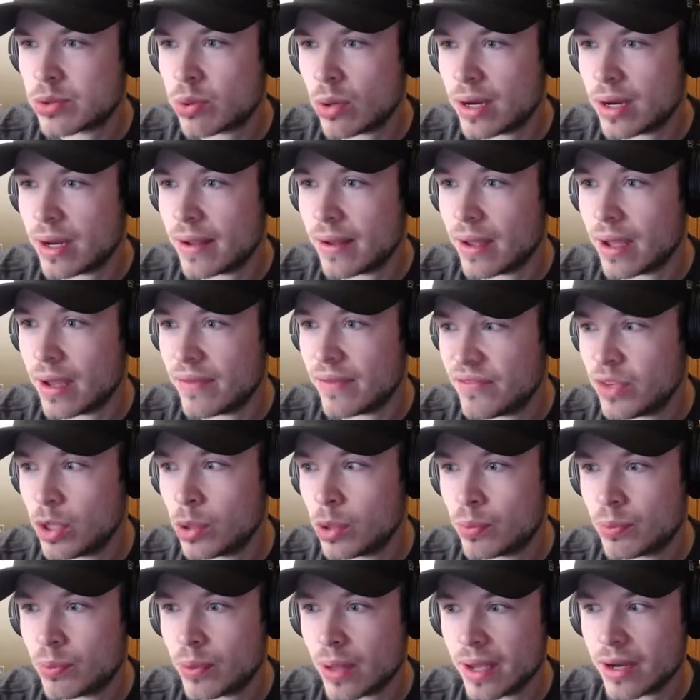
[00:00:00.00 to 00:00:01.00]
what a
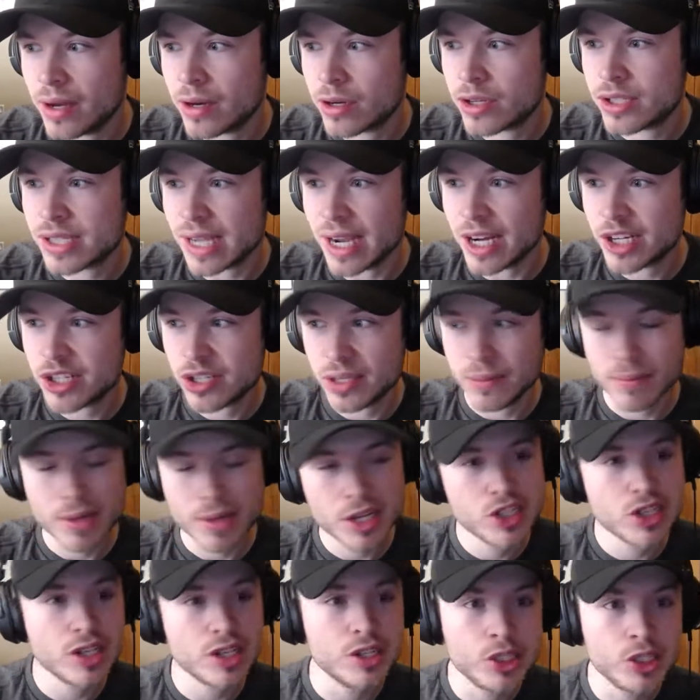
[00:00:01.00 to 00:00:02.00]
few players actually
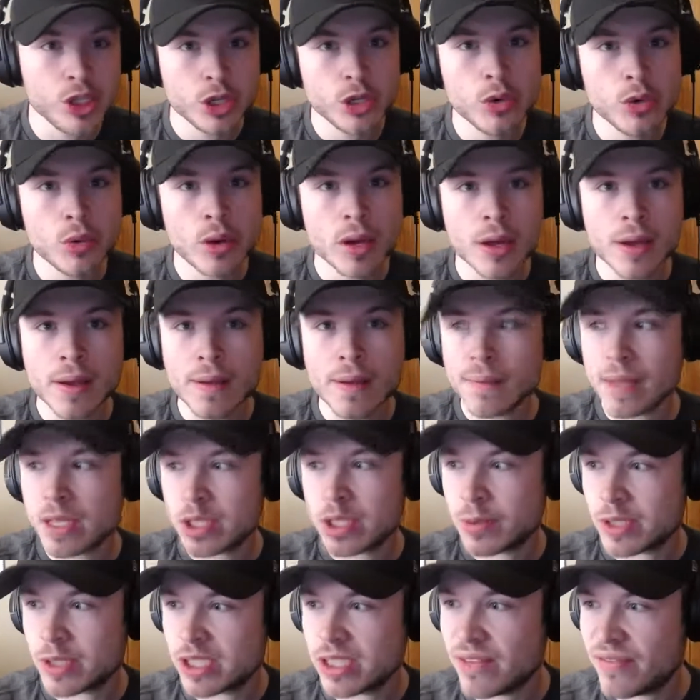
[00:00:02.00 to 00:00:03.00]
mentioned. Two
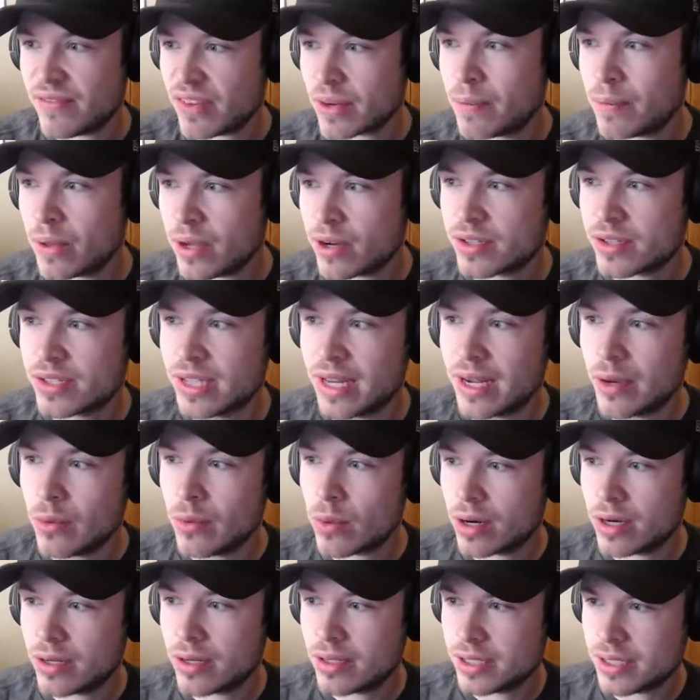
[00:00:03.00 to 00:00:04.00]
specific players that I
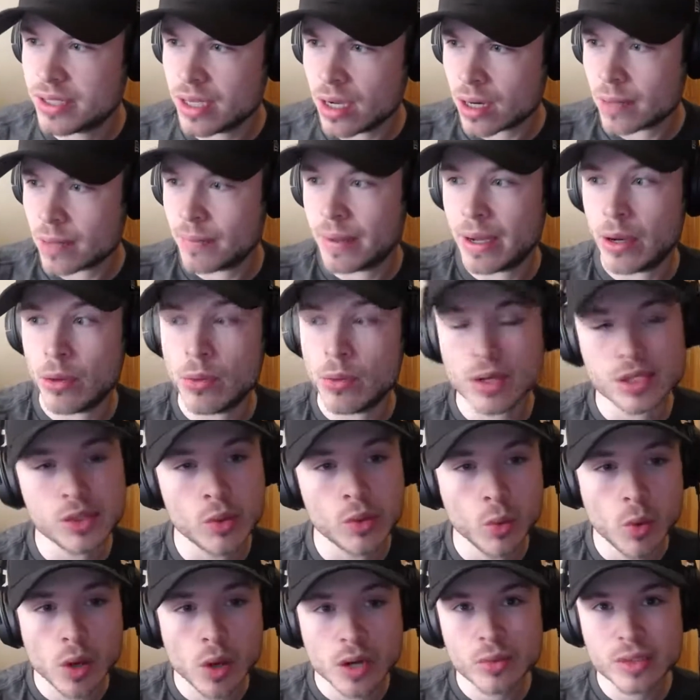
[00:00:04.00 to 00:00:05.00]
wanted to talk about was
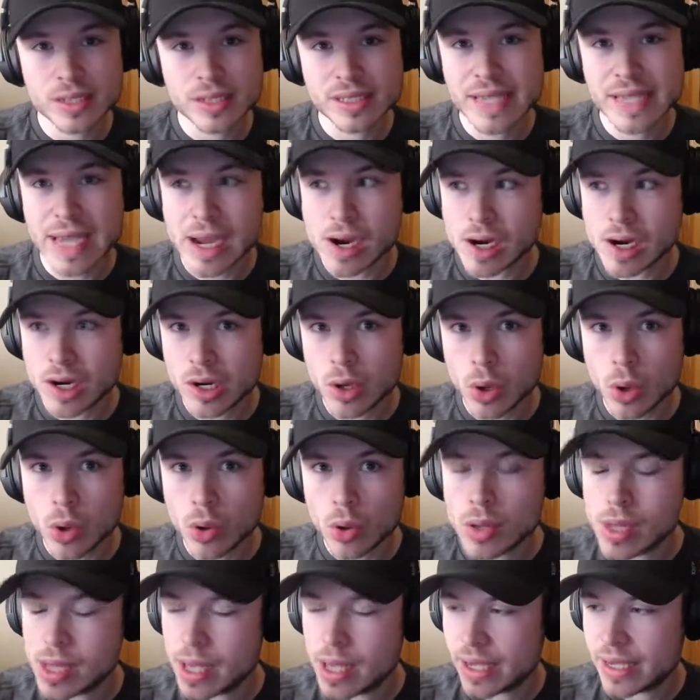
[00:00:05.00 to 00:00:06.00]
Gerrit
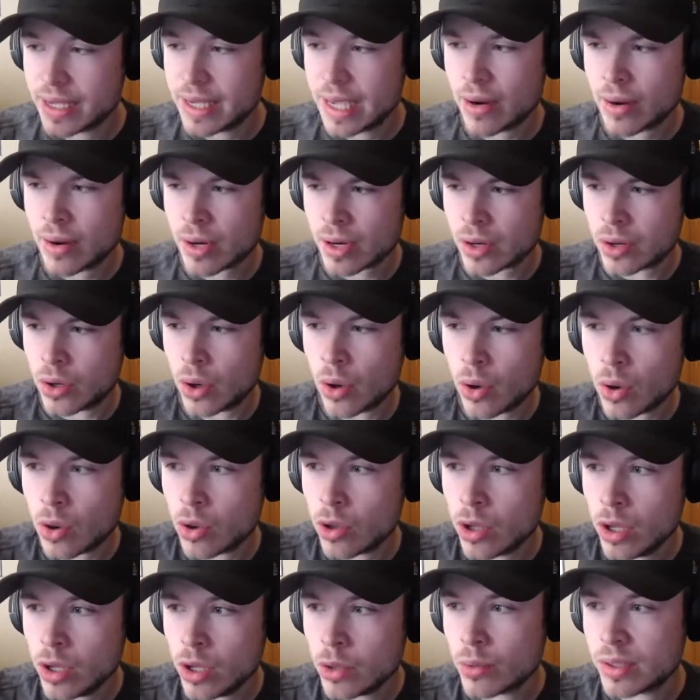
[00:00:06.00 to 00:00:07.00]
Cole. Gerrit
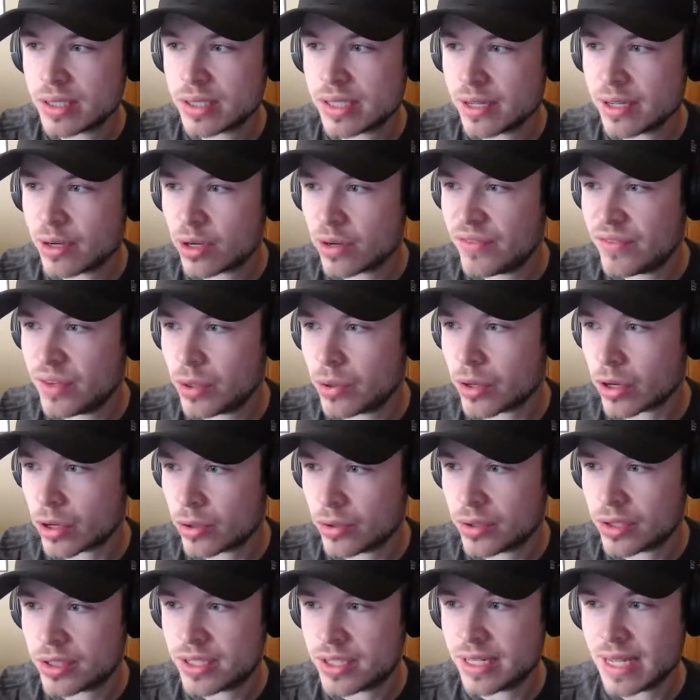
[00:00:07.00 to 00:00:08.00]
Cole was interviewed
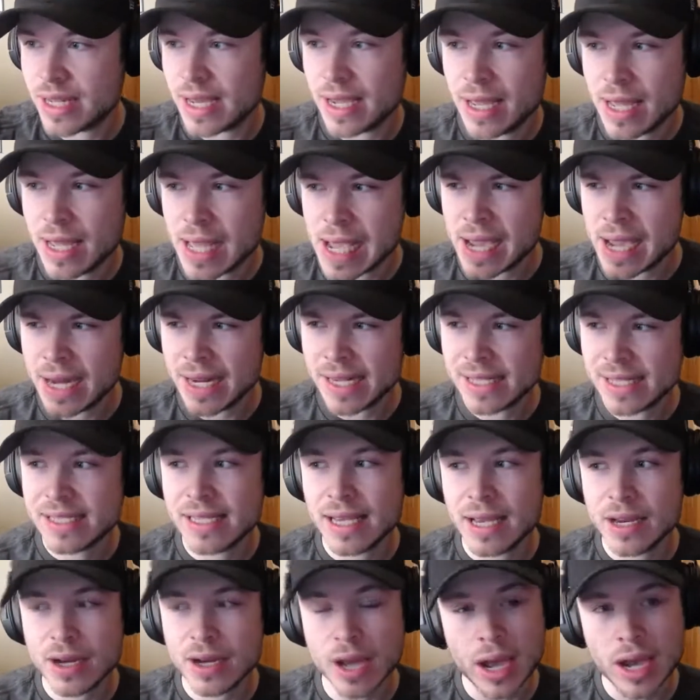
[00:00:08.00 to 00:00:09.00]
earlier today, and he
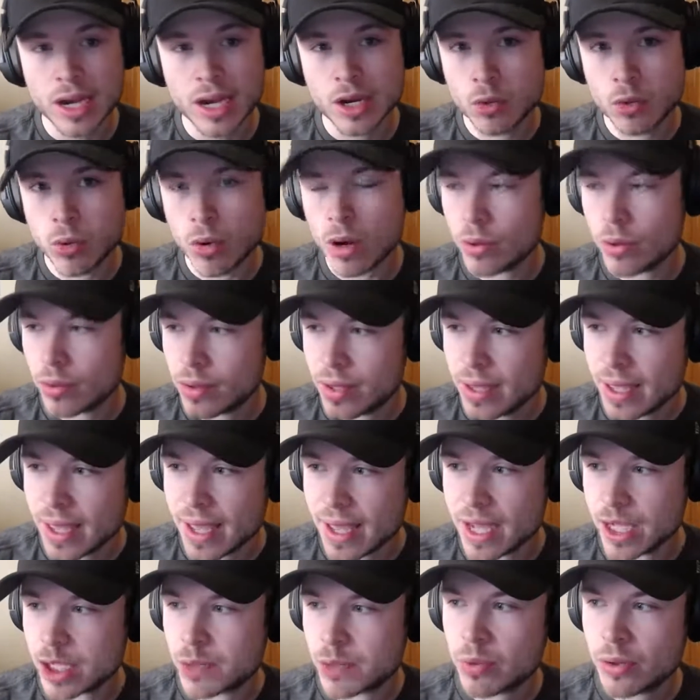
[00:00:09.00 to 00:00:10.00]
said, I quote,
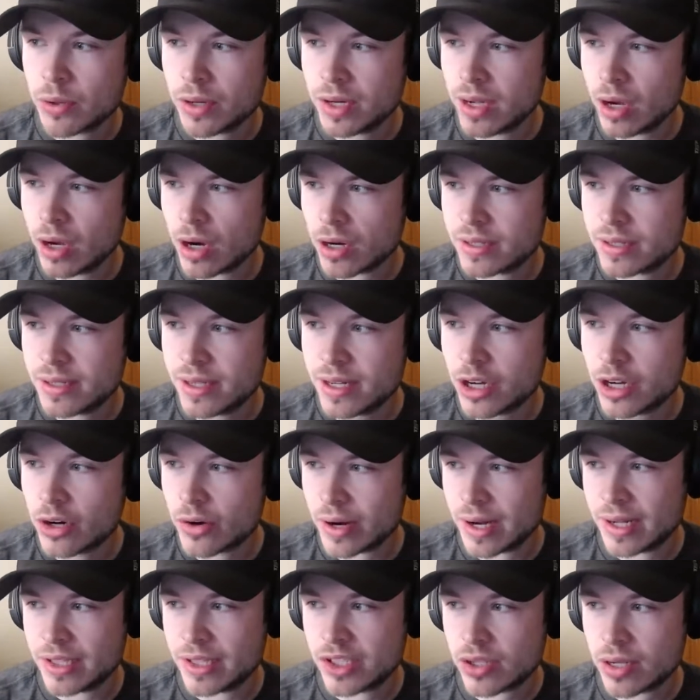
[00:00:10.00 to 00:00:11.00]
"It's pretty hard to hit a
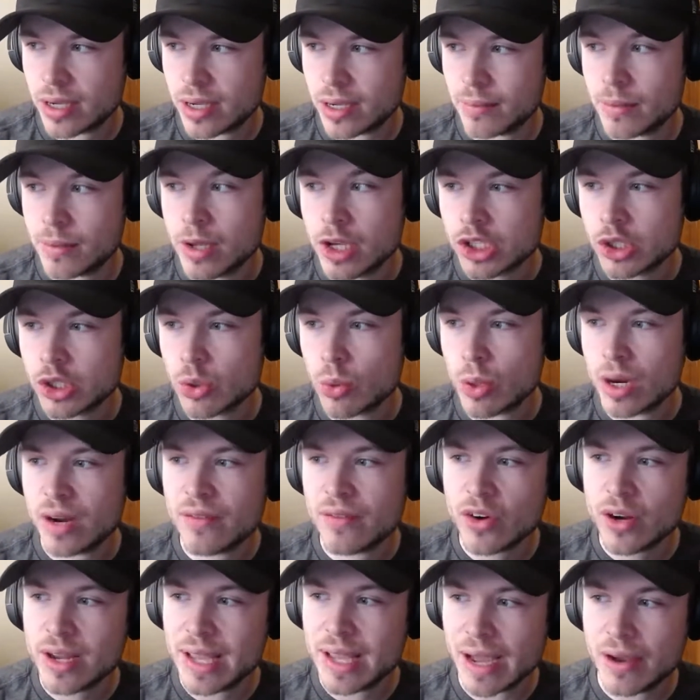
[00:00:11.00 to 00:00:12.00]
grand slam. So
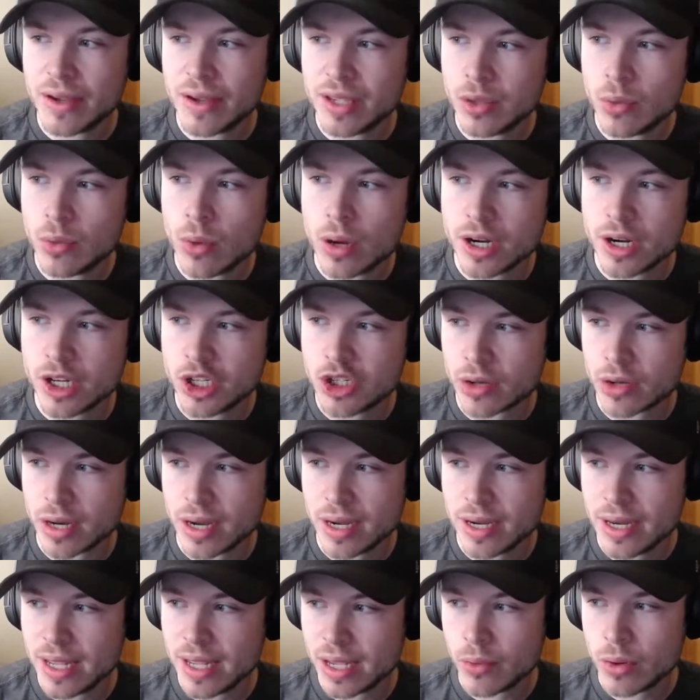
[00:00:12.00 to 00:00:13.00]
whatever count you want to
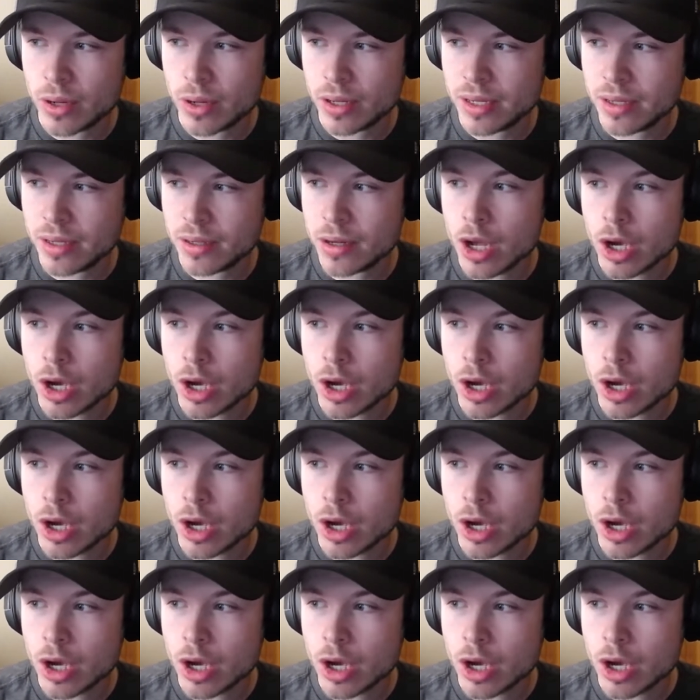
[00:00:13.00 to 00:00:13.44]
try and hit one in,